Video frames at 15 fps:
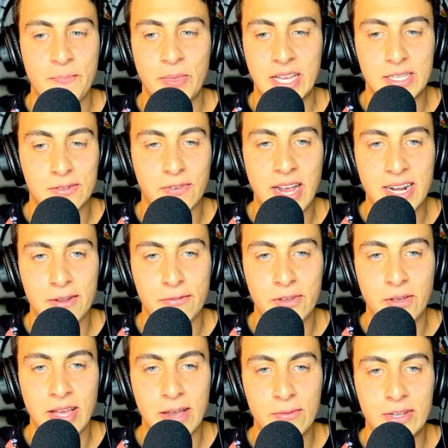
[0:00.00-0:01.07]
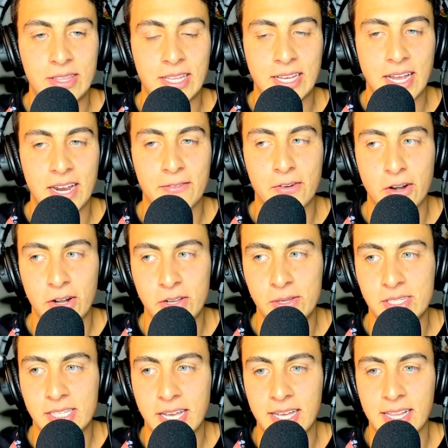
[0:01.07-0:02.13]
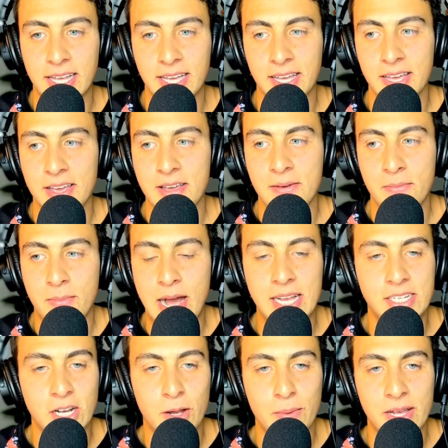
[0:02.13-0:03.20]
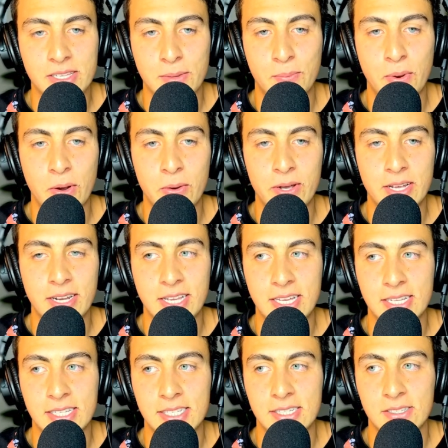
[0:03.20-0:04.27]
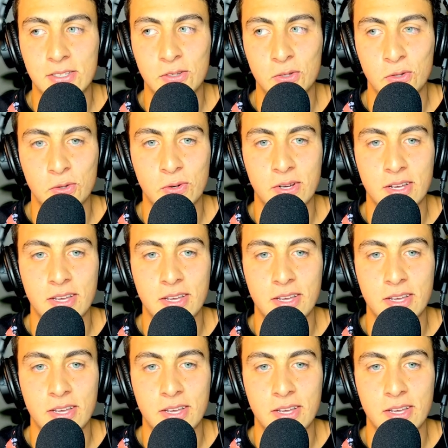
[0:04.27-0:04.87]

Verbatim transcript: it's fine to feel everything i've heard you say like my job as a poet is to